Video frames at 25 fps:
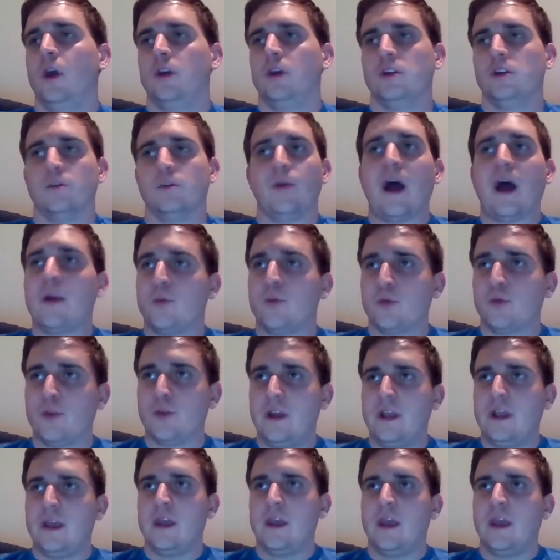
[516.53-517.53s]
your Bible
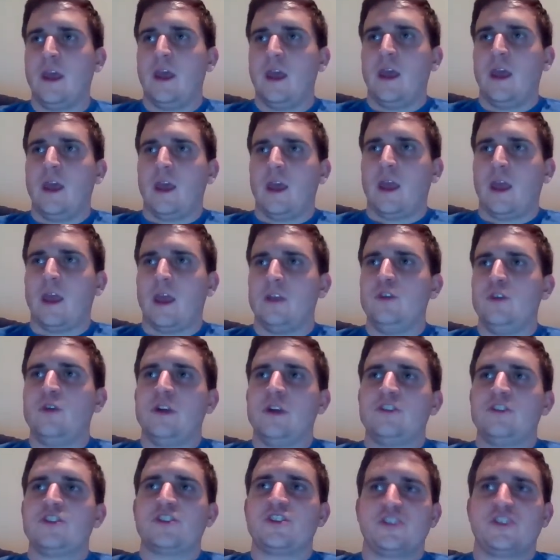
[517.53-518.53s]
reading, and you
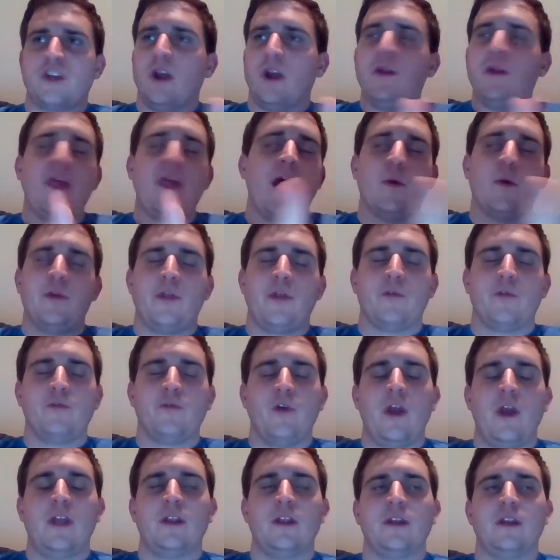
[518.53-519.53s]
can just share that with a
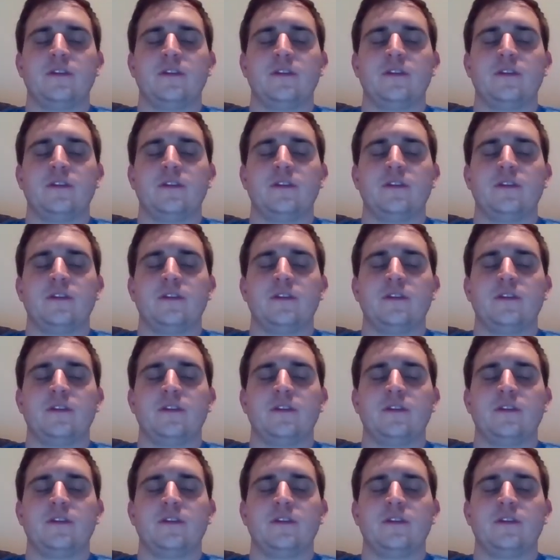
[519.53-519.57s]
friend.